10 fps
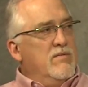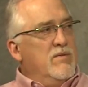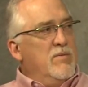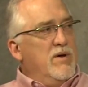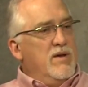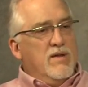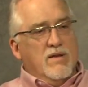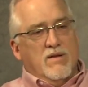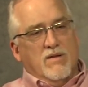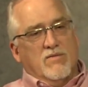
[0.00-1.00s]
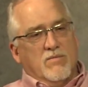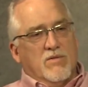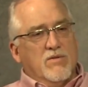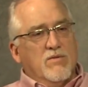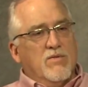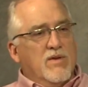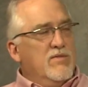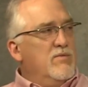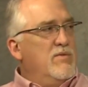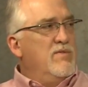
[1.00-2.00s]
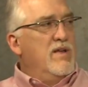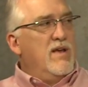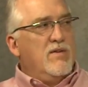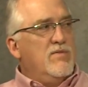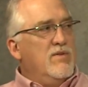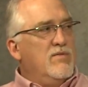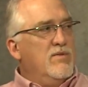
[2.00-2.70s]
the pike and some of the new things that we've got access